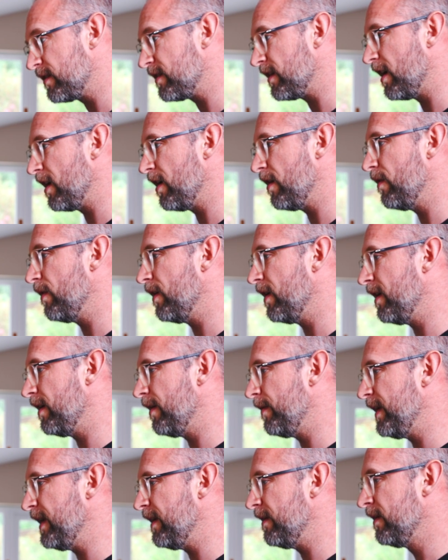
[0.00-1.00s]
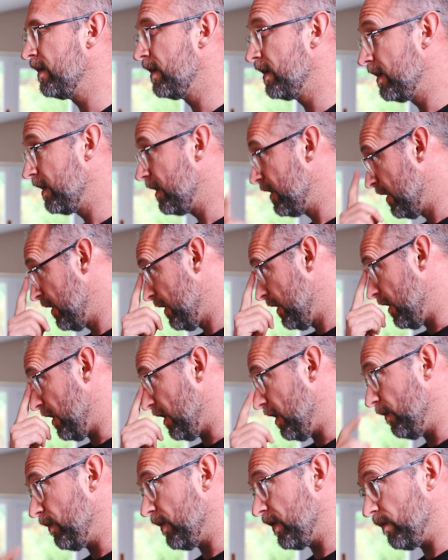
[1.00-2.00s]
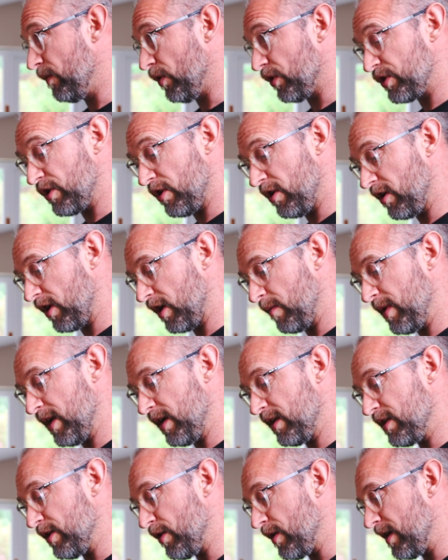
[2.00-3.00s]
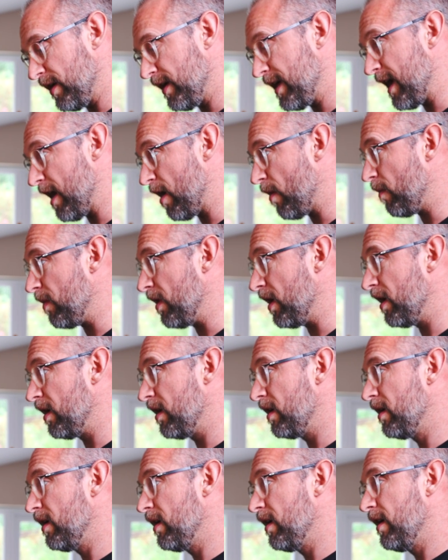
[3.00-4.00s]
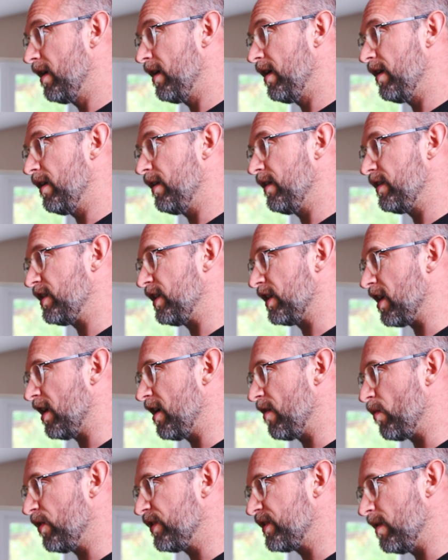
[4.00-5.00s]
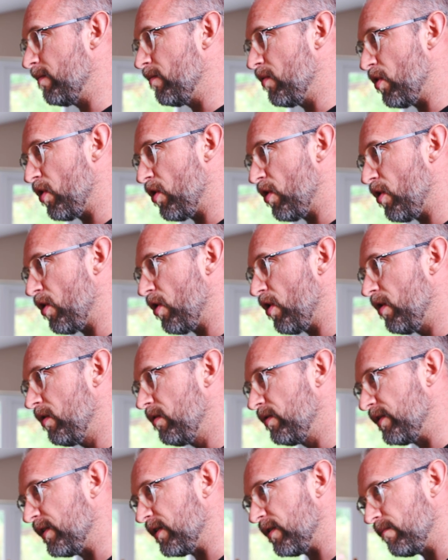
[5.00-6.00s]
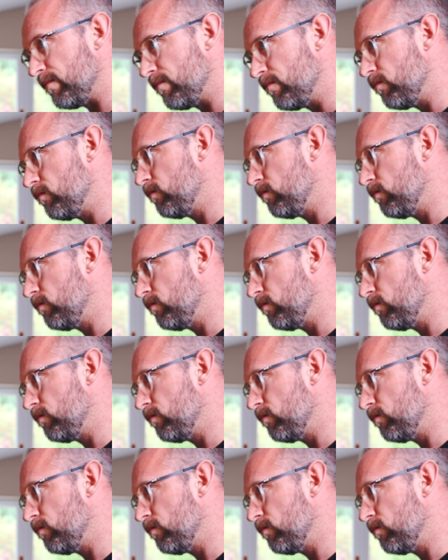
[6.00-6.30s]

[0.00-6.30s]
So, I mean, I'm not sure I'm going to be able to do it now, but she kind of wants it more sort of...